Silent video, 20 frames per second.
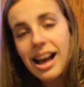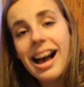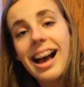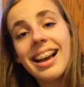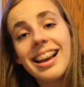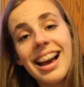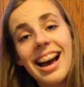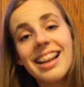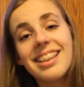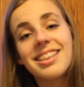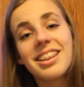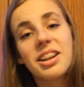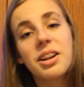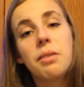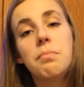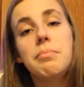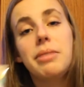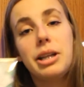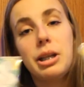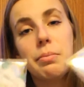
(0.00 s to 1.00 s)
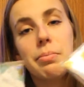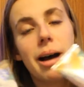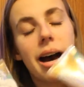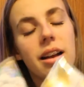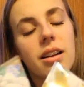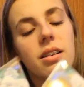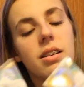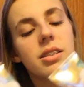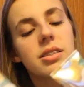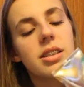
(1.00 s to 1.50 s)
I got little mini
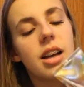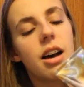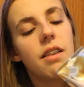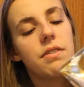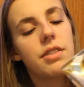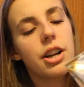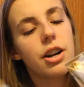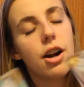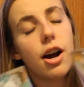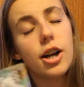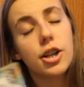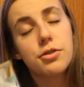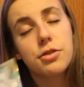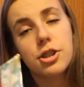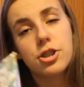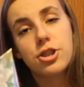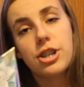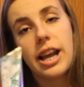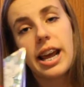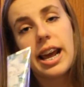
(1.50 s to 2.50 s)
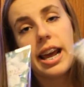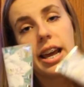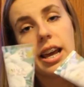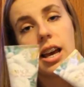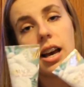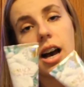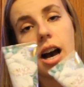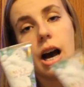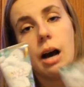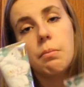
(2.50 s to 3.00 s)
bottles of their Ultra
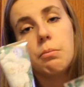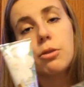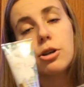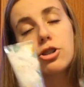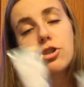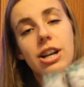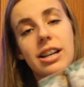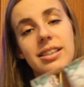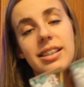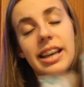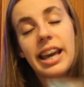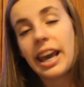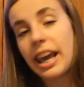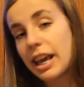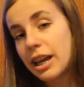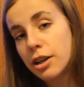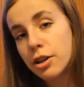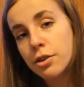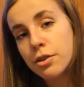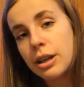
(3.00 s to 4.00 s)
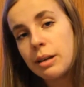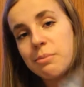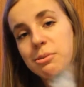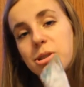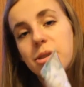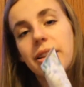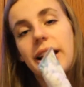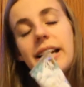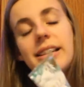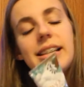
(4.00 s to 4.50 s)
Shea um, moisturizing hand cream
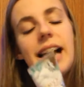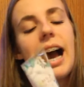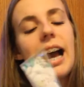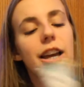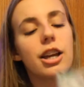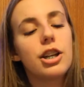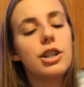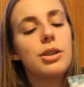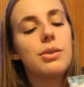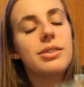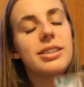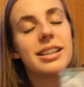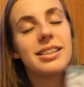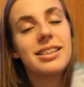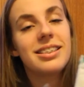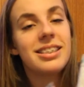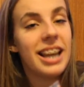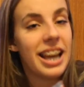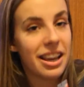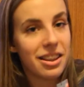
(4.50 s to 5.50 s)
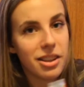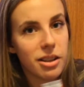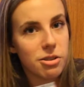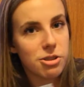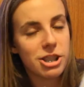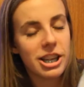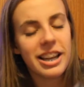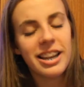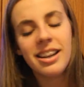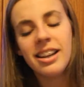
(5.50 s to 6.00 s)
so that I could use this as hand
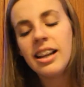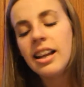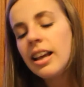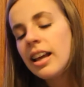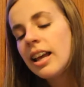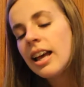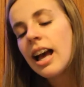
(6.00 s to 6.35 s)
lotion.